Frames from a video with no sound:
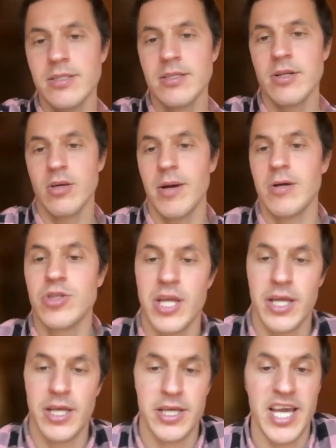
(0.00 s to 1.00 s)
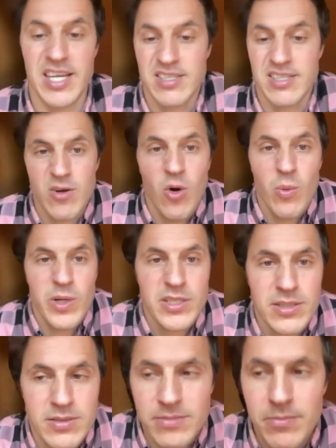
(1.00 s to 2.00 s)
it's not about saying yes
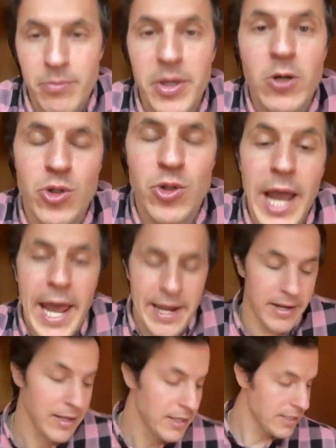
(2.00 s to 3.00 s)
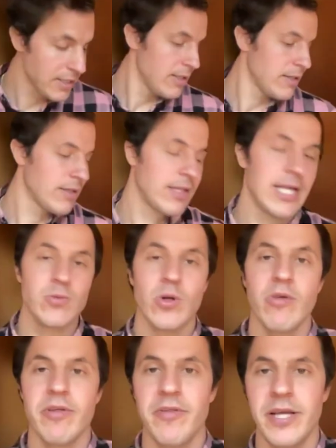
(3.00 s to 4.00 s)
always because you can. That's
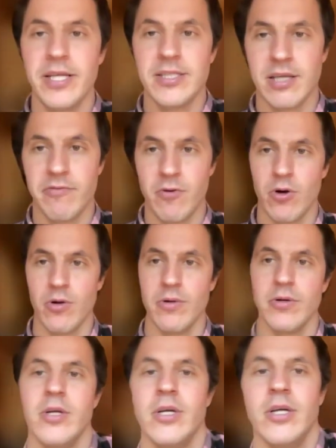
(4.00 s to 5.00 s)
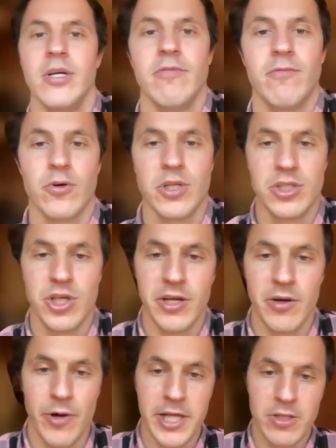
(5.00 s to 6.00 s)
one of the things that for the
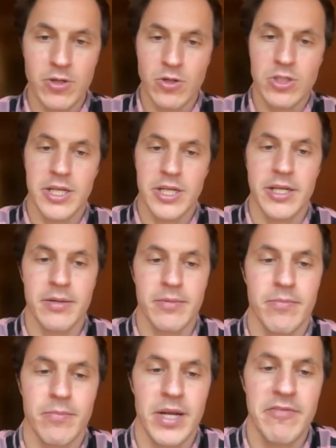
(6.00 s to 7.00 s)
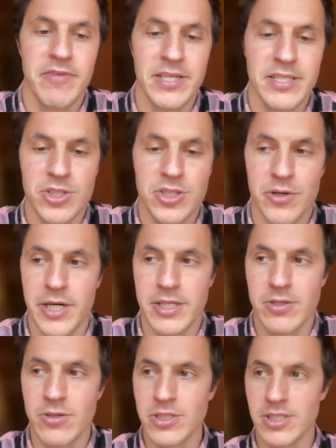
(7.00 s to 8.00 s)
generators and manifesting
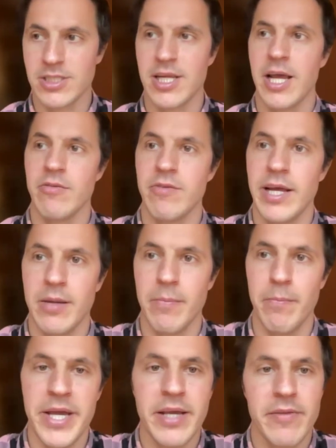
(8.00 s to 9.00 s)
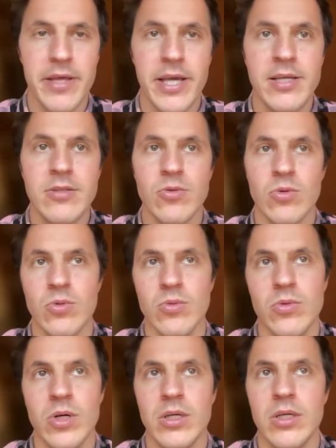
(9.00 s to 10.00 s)
generators, it's kind of like a big thing
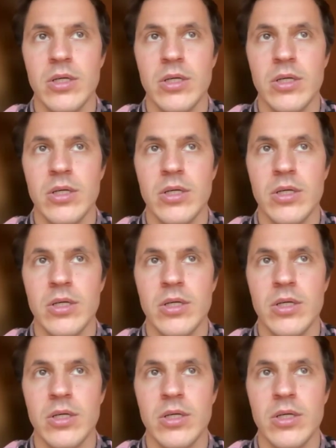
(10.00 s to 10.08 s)
to